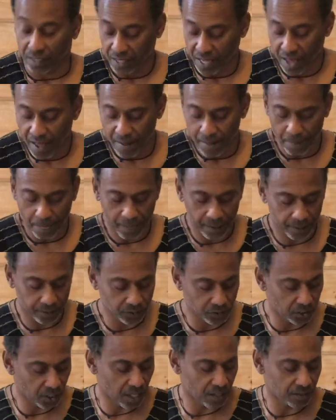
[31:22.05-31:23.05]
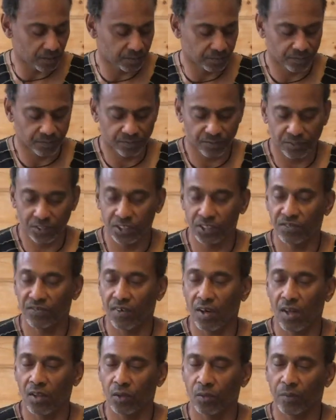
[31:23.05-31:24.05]
Yeah. So just
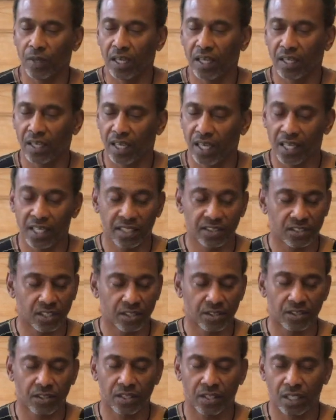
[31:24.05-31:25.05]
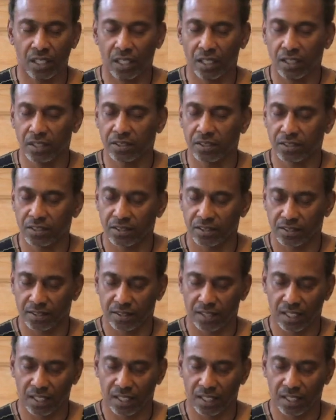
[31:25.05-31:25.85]
follow me, hands under the knees.